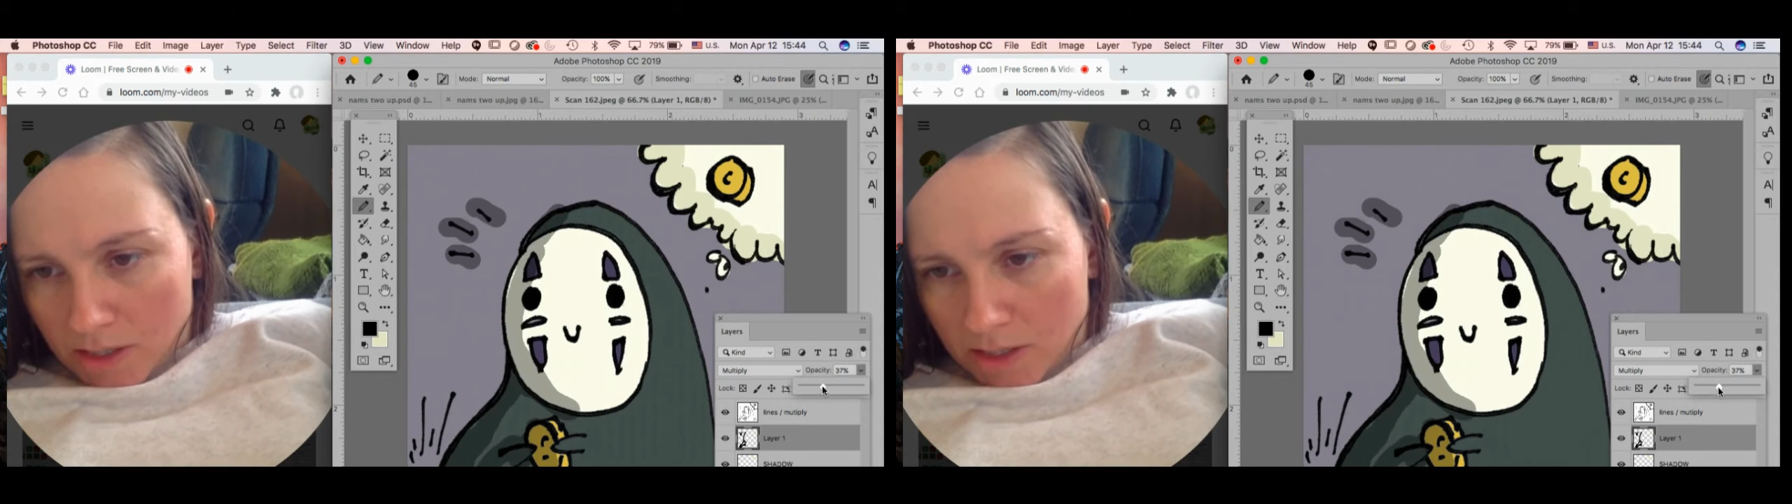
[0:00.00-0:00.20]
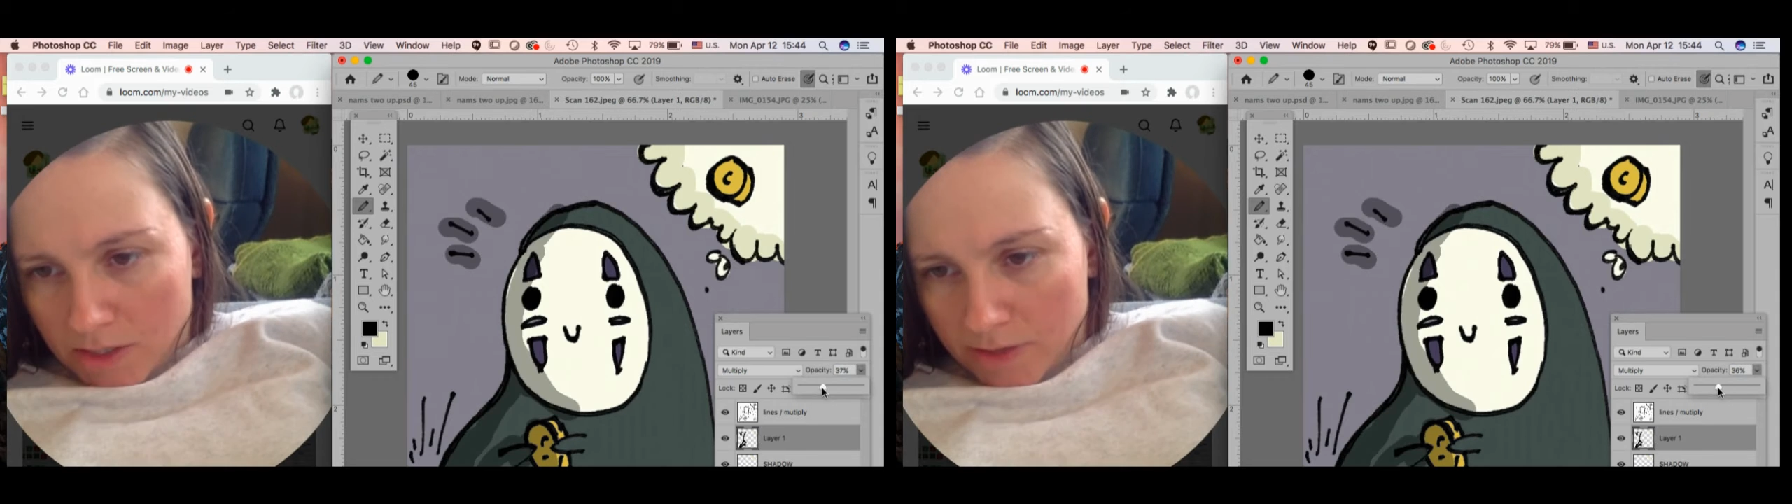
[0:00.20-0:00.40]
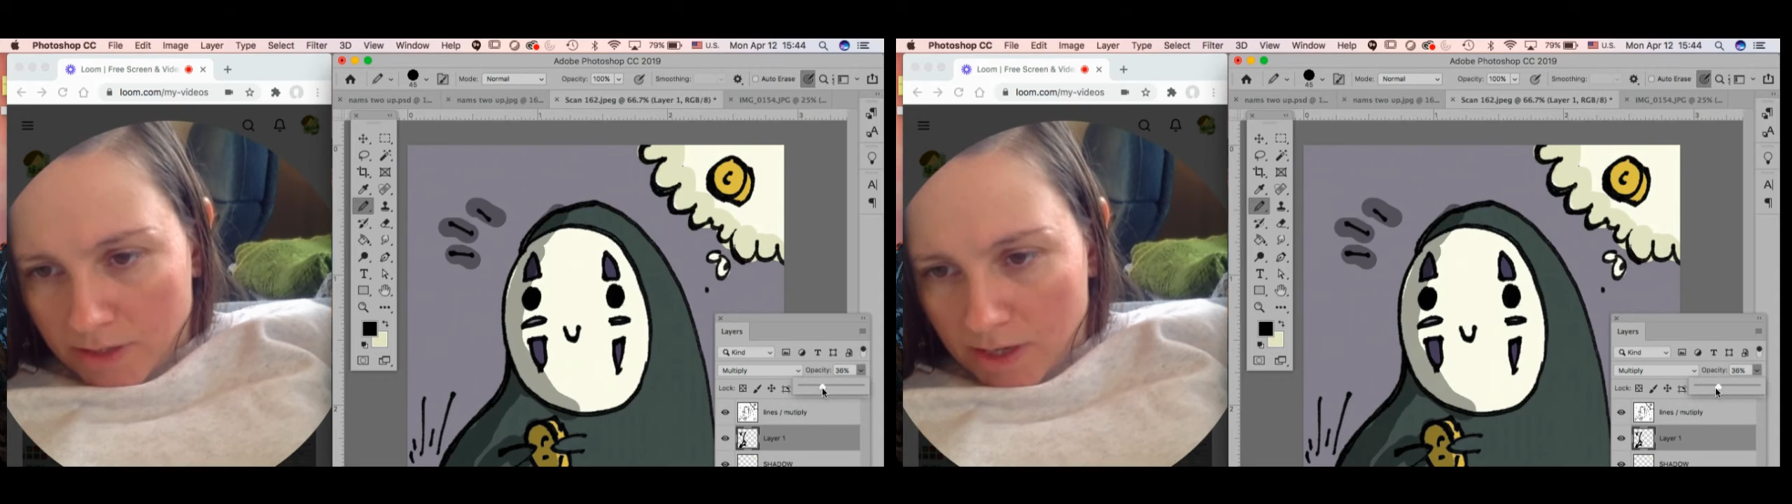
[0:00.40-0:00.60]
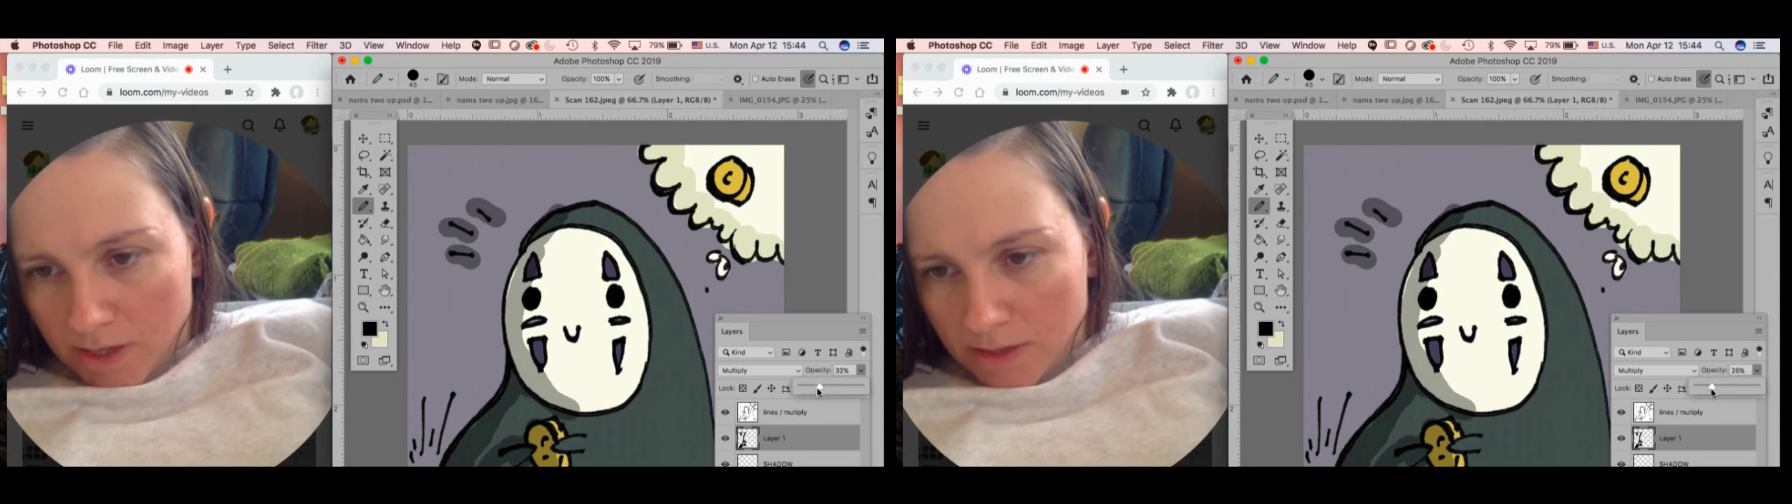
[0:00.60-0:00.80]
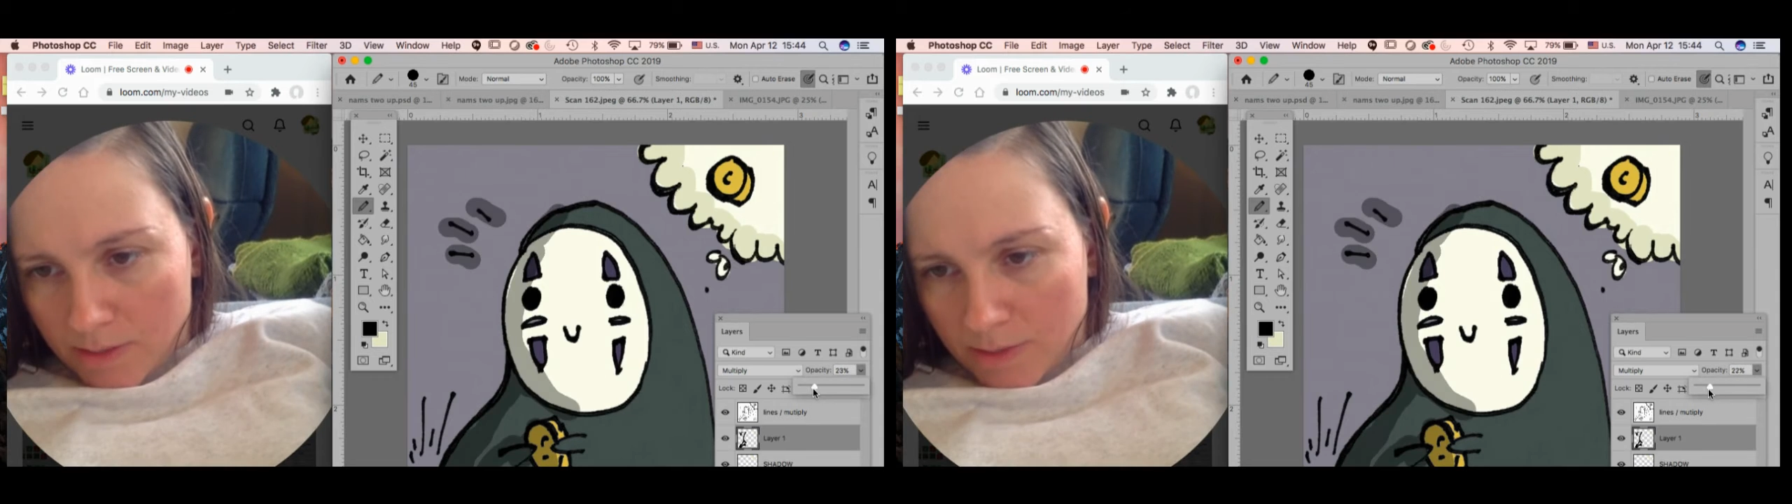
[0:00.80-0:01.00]
Indirect
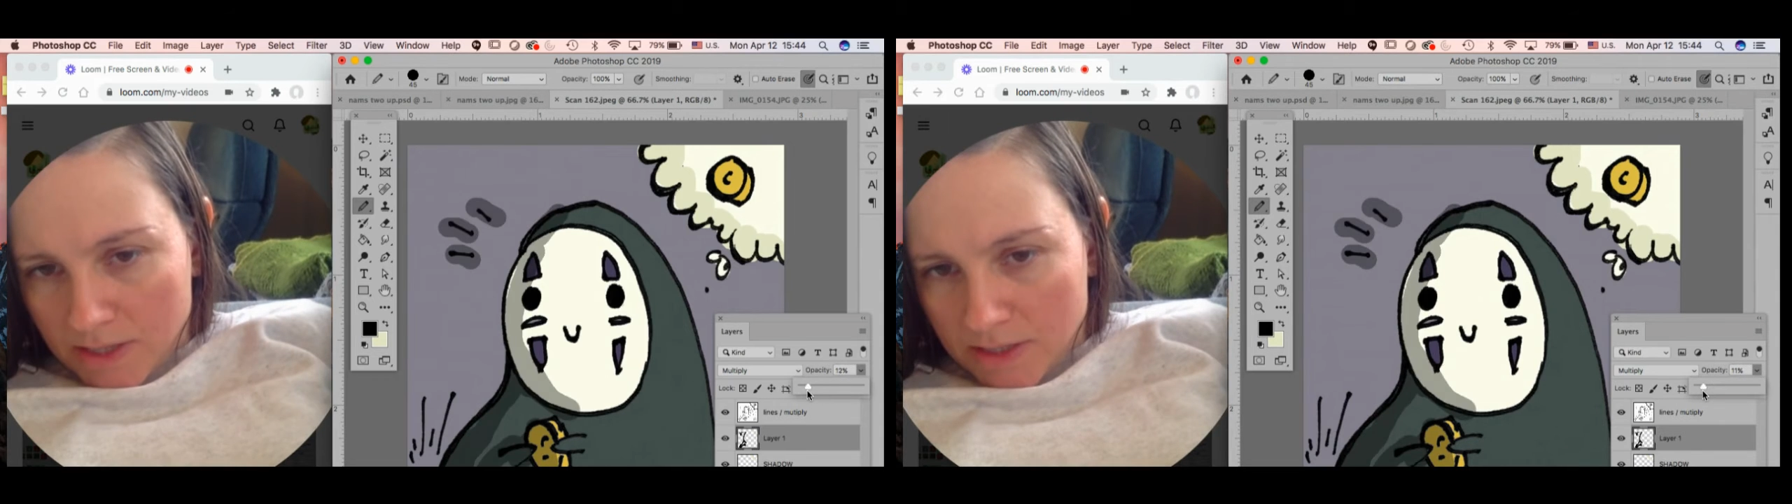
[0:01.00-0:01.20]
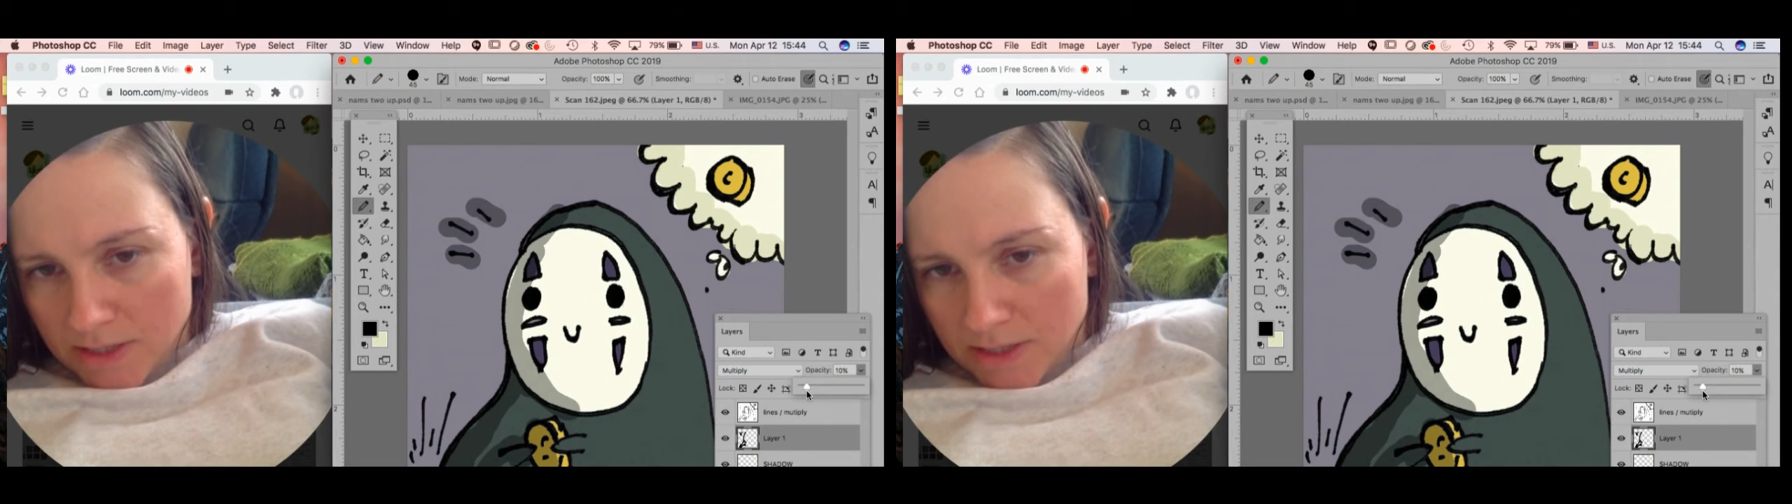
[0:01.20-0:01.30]
color means